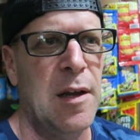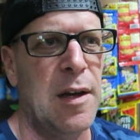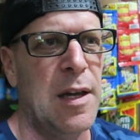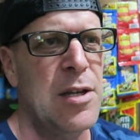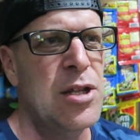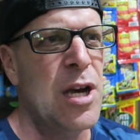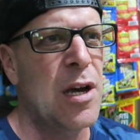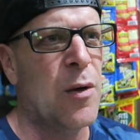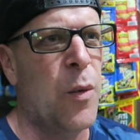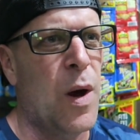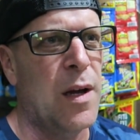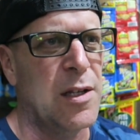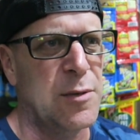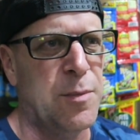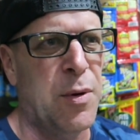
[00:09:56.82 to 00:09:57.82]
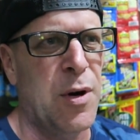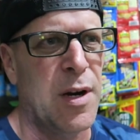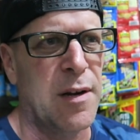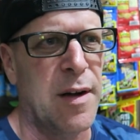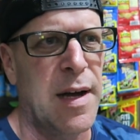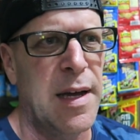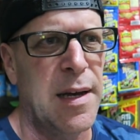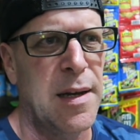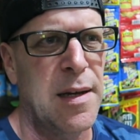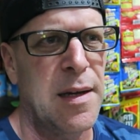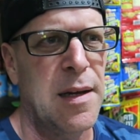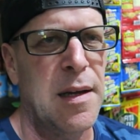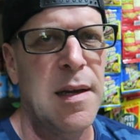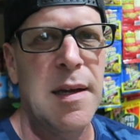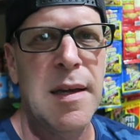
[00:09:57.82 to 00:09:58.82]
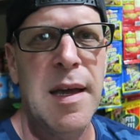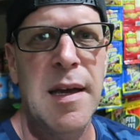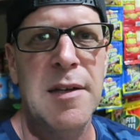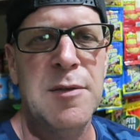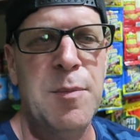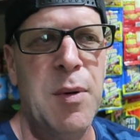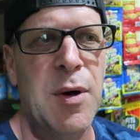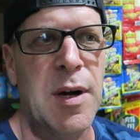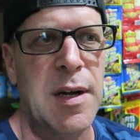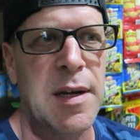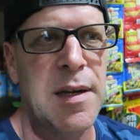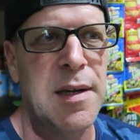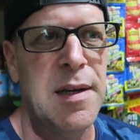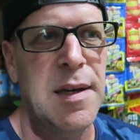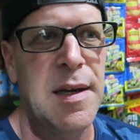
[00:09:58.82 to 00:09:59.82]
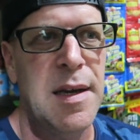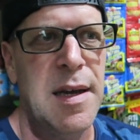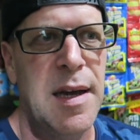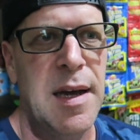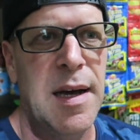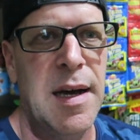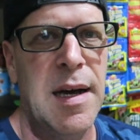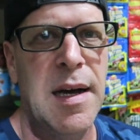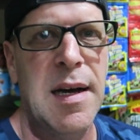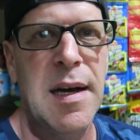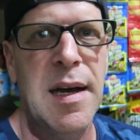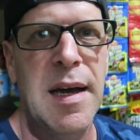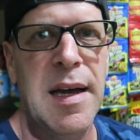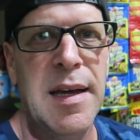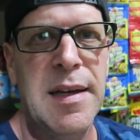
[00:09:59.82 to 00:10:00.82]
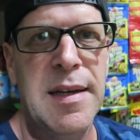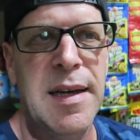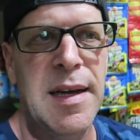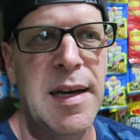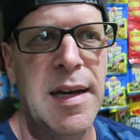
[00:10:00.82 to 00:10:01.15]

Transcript: Lechon kawali is pork, right? Yeah, it's pork. And